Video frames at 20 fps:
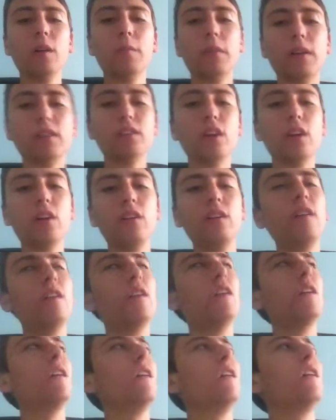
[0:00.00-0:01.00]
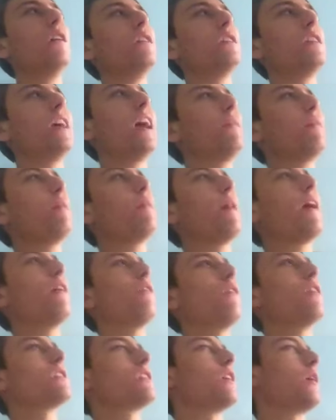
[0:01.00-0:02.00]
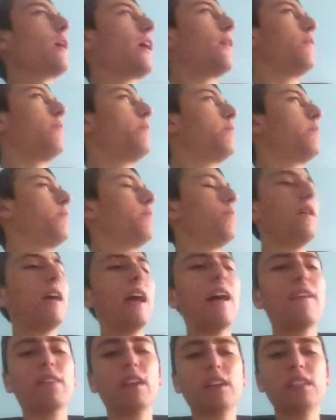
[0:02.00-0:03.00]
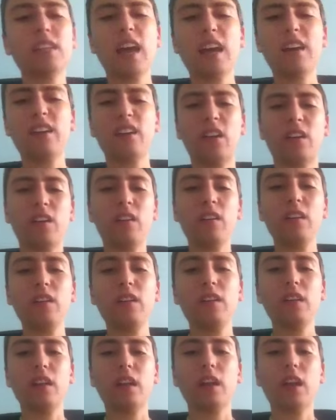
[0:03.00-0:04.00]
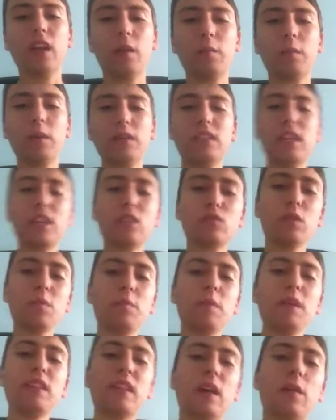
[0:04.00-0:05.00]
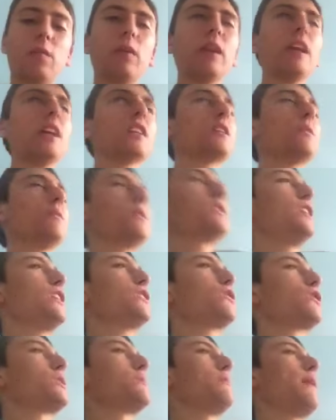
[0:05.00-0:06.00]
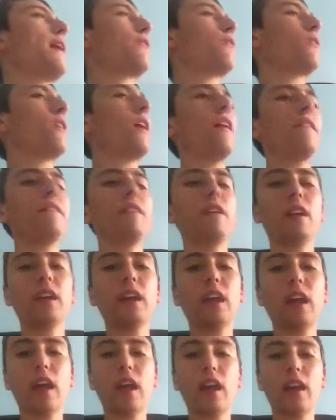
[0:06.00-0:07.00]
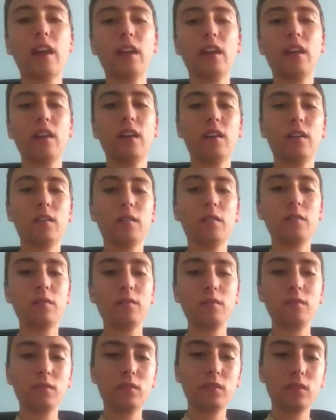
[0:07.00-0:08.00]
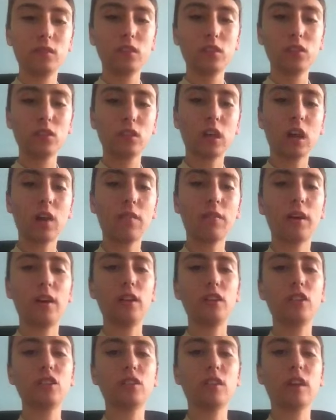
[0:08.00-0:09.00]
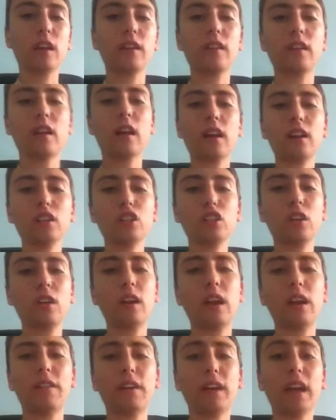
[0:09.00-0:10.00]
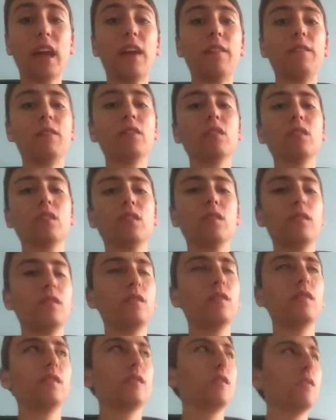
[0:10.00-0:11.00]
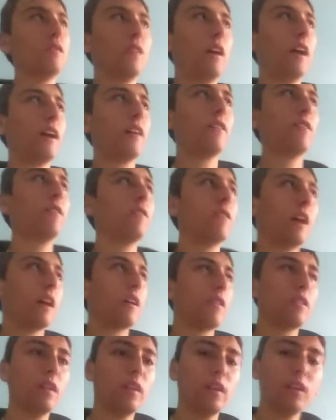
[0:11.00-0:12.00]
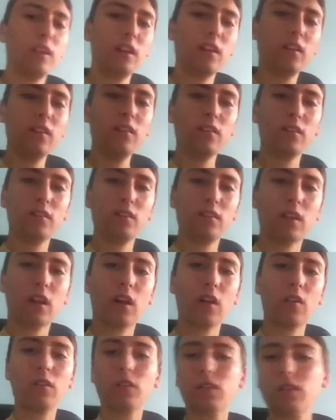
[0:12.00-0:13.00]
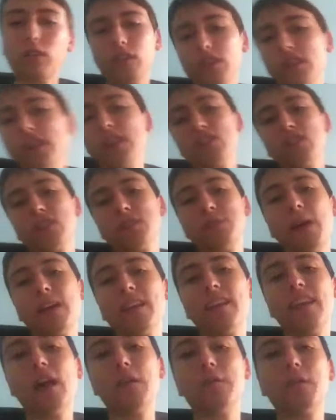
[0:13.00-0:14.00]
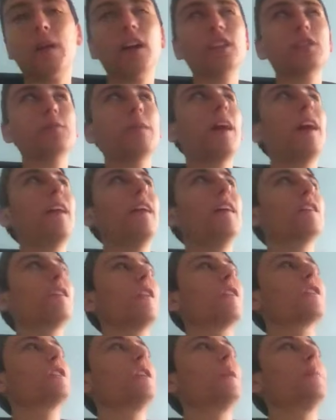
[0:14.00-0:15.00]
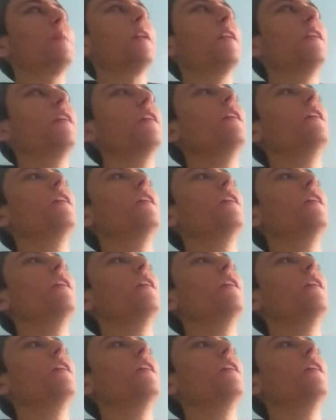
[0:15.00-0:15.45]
But, dude, Tampa Bay was, like, a playoff contender. But since we beat them, we get so much disrespect, we're not even going to get any coverage. Like, they're not going to show any of our games. Like really, dude? We're disrespected that much, man? It's so stupid.